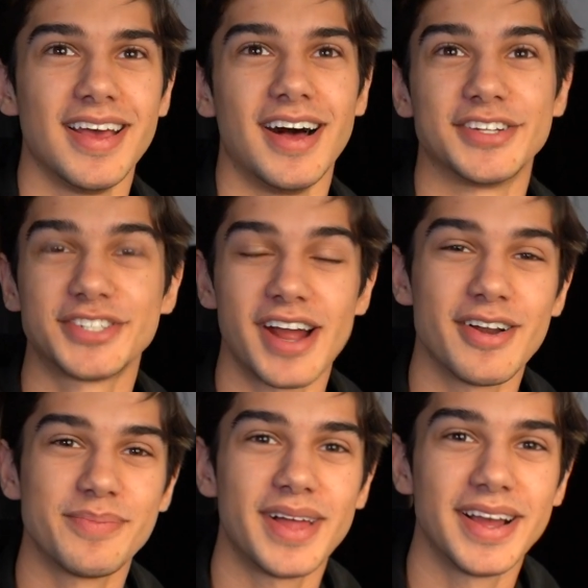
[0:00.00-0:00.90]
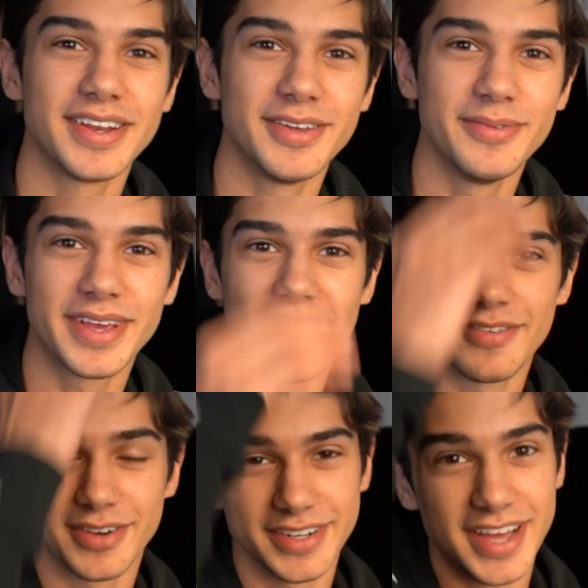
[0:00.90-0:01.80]
I'll try replying to you. We can
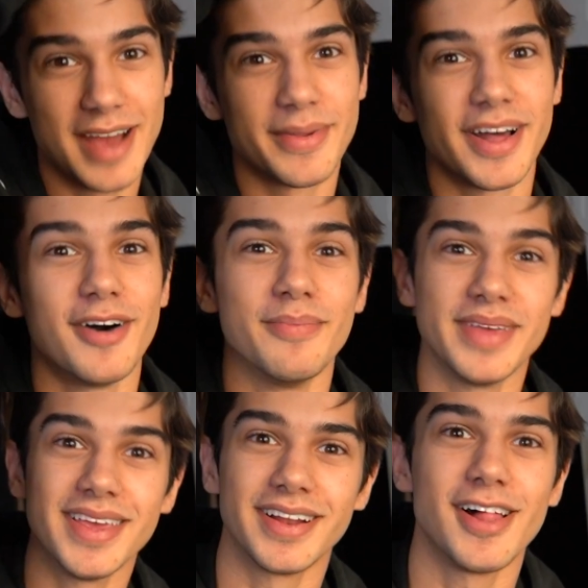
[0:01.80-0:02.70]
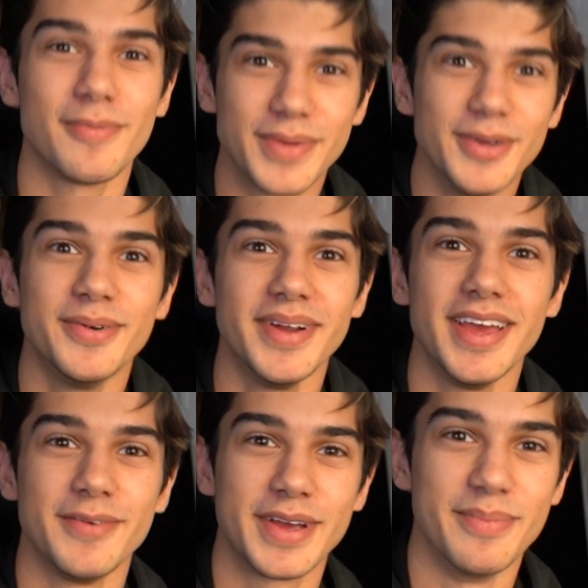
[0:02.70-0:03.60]
have a good time. It'll help me. It'll help you.
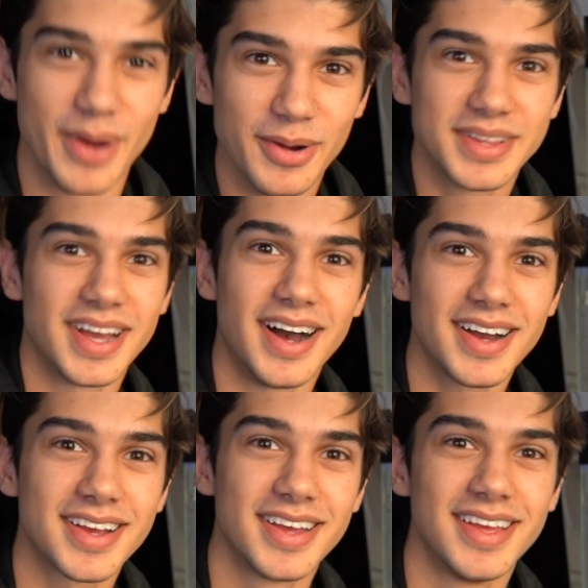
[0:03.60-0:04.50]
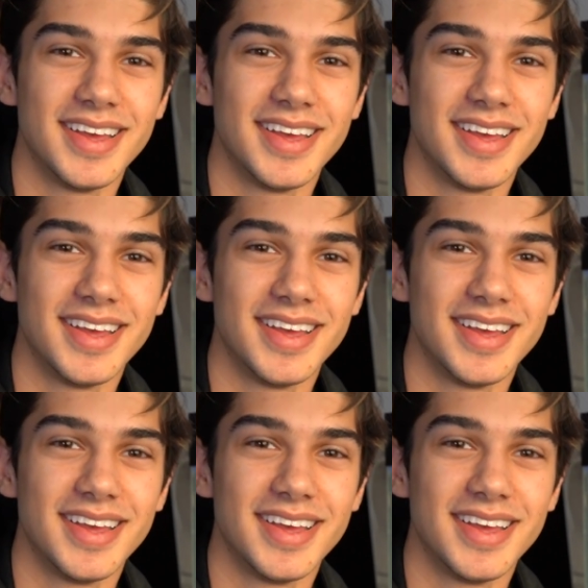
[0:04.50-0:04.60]
We can both talk.